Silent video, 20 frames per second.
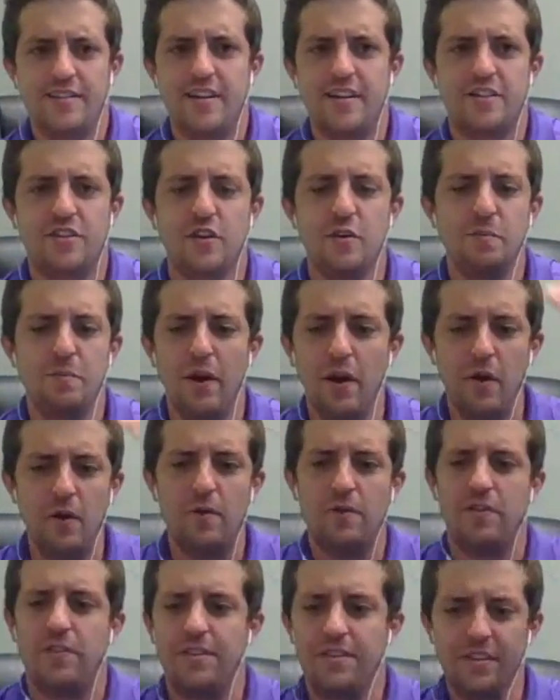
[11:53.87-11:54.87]
It's like they're
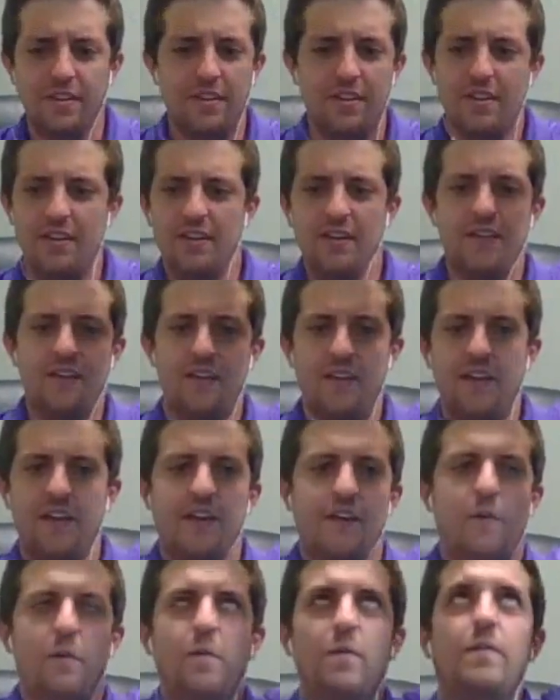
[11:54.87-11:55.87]
both
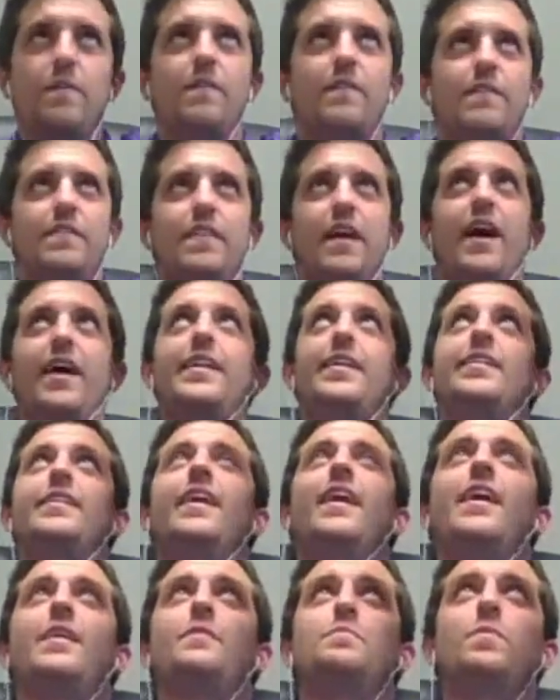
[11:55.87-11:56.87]

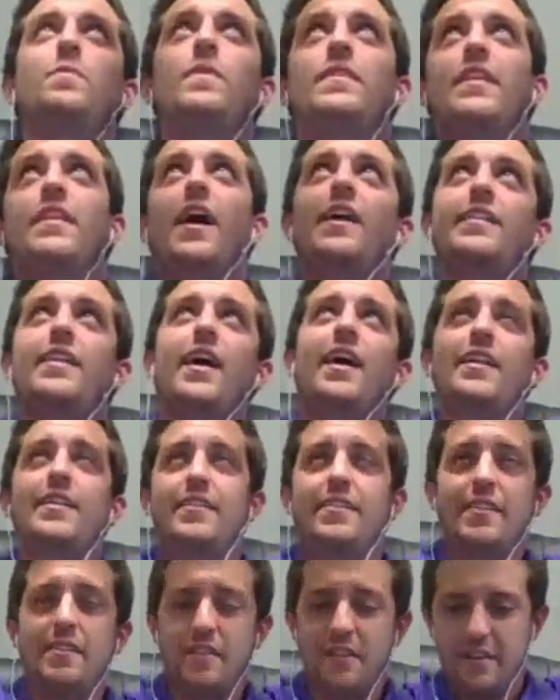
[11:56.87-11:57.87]
99.99,